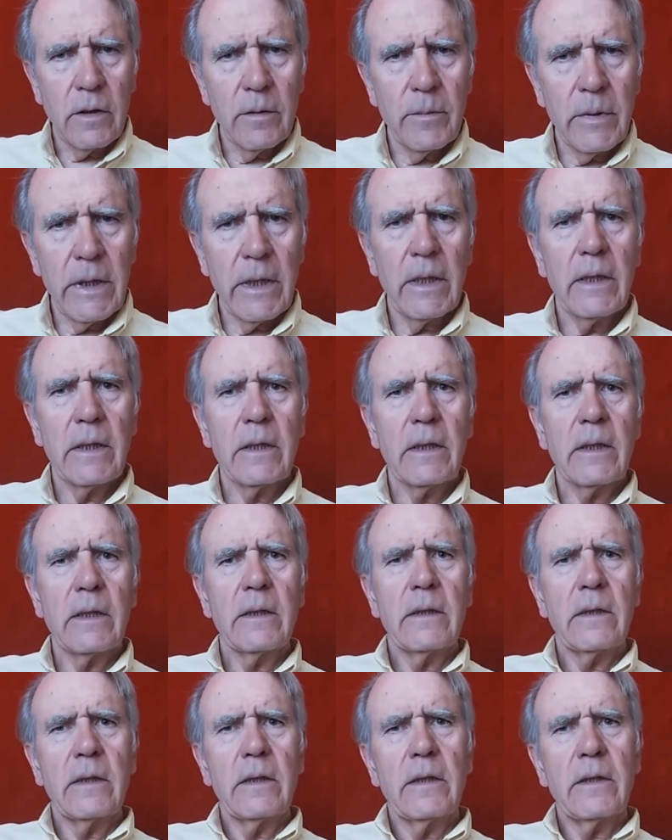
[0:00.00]
The
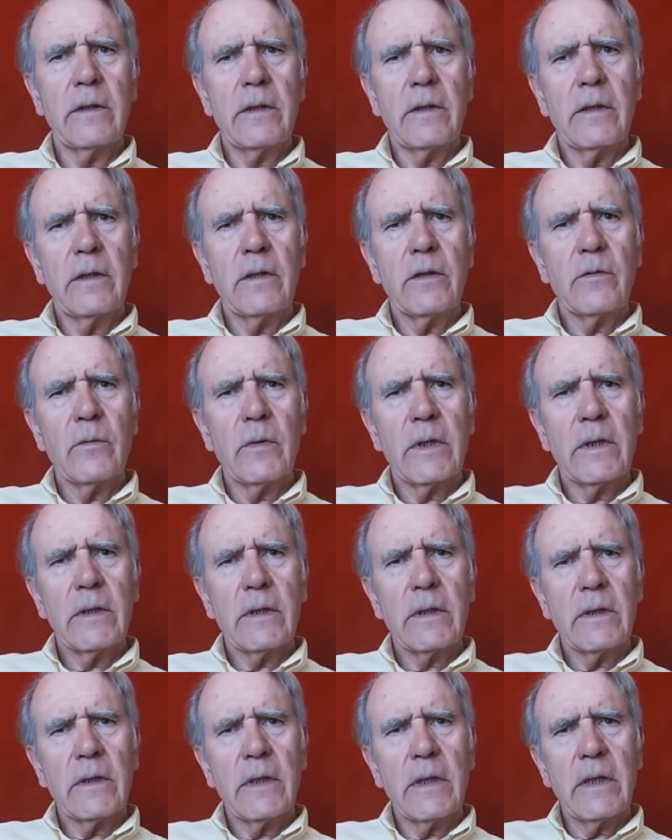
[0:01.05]
being, it is
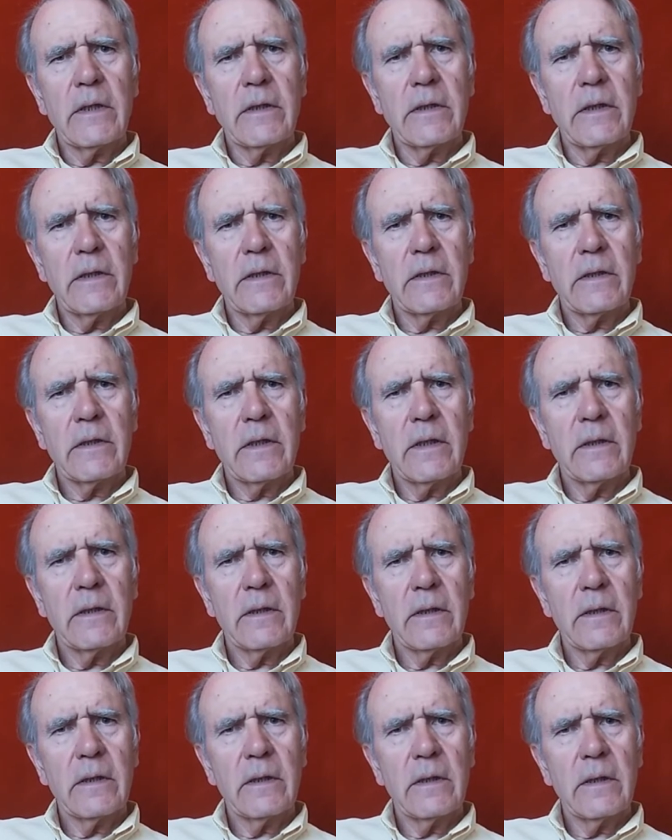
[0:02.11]
what exists,
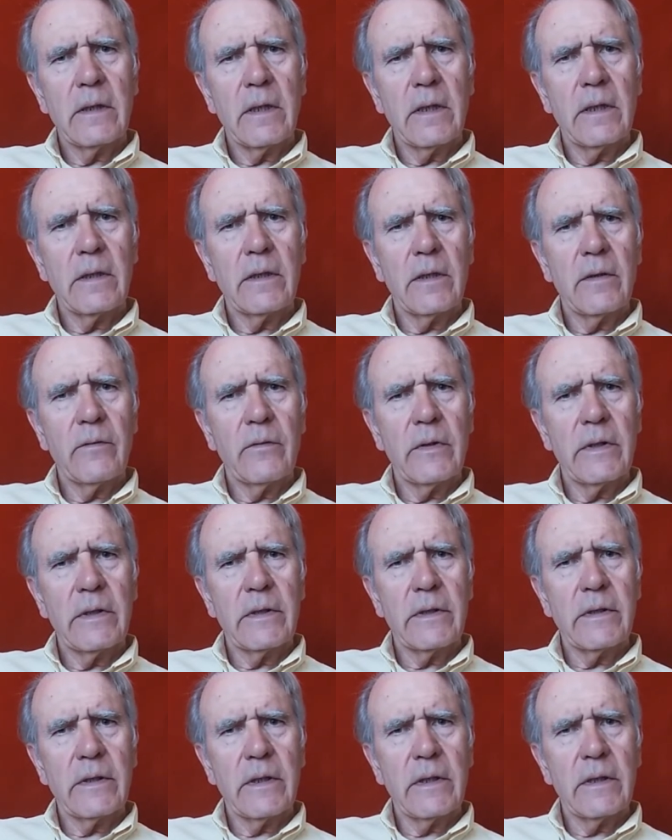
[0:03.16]
and
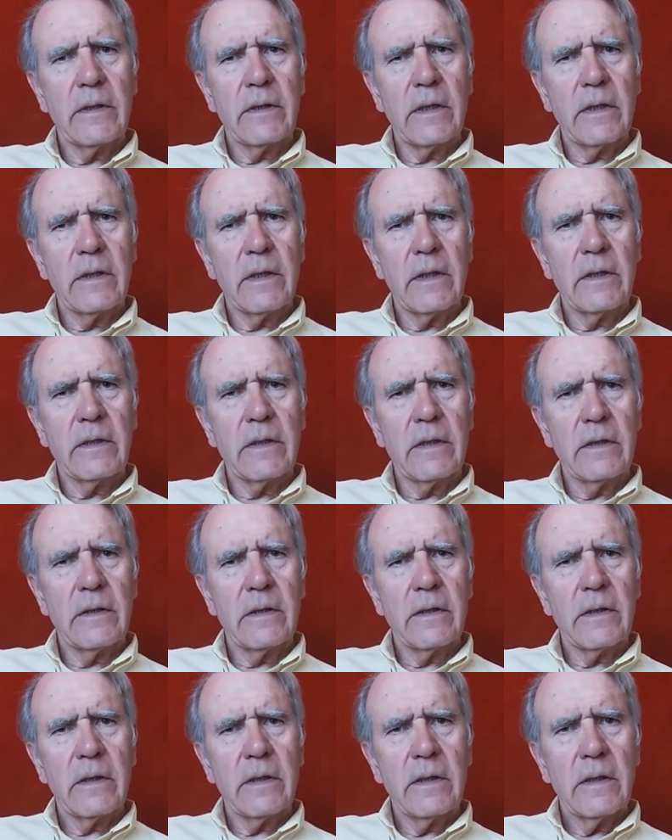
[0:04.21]
everything that
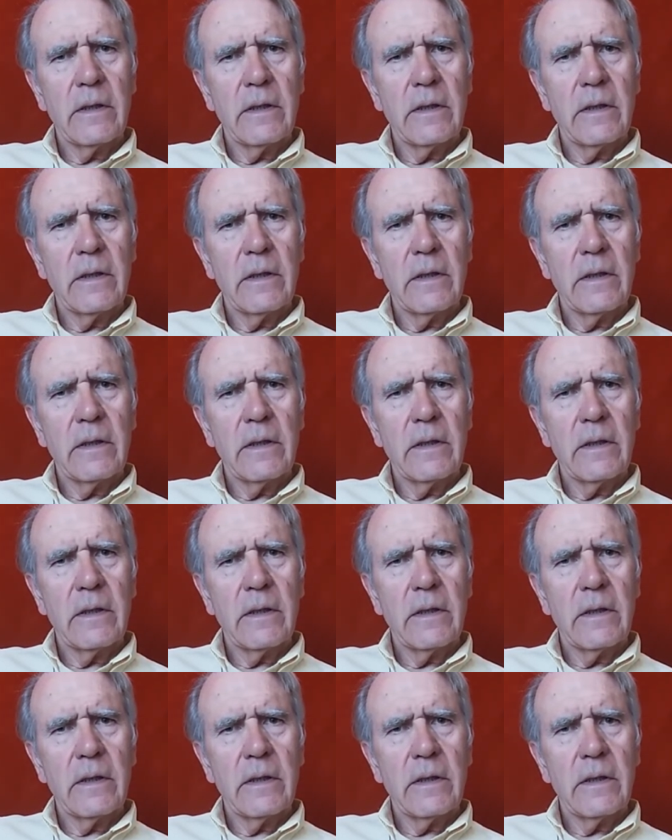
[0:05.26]
exists